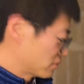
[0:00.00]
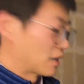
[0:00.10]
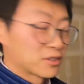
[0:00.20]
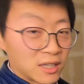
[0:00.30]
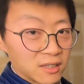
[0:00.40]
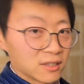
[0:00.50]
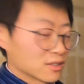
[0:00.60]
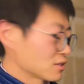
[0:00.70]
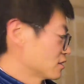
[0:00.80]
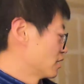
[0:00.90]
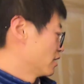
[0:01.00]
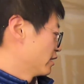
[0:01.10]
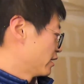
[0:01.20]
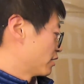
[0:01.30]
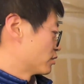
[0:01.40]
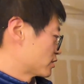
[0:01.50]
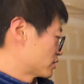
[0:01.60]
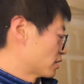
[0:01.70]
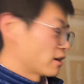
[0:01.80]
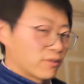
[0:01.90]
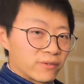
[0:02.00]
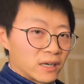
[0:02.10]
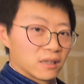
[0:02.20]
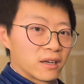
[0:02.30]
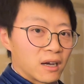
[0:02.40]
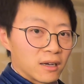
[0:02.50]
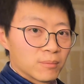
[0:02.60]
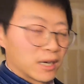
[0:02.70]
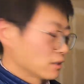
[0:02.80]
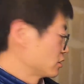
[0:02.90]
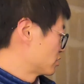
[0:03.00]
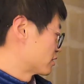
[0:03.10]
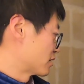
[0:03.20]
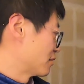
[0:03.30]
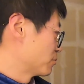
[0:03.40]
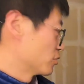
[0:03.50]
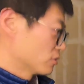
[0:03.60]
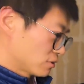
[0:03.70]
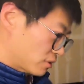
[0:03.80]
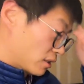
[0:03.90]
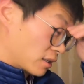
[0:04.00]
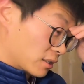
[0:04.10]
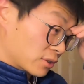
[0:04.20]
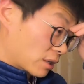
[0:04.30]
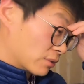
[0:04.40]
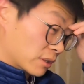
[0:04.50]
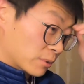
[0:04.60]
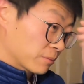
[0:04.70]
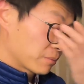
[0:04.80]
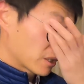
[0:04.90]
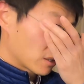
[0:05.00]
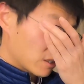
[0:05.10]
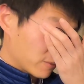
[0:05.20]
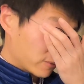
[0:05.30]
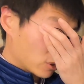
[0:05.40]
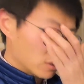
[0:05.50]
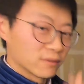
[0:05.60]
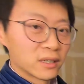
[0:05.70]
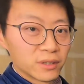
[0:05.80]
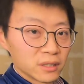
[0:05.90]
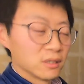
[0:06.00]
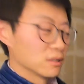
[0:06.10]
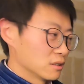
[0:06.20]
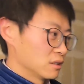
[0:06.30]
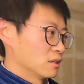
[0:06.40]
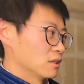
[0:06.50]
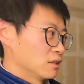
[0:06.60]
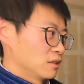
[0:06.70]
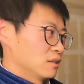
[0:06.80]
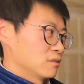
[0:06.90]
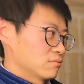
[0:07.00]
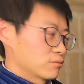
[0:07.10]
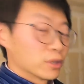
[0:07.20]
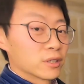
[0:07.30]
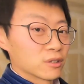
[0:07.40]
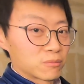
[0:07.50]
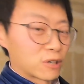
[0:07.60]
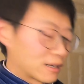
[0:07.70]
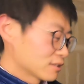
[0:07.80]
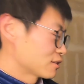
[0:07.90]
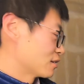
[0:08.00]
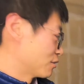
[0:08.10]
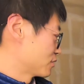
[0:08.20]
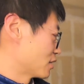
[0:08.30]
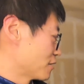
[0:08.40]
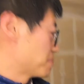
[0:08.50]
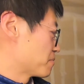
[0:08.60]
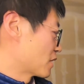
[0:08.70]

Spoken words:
Outside of this, it was a fairly high mileage example, so I was able to pick it up for a pretty good price, I would say.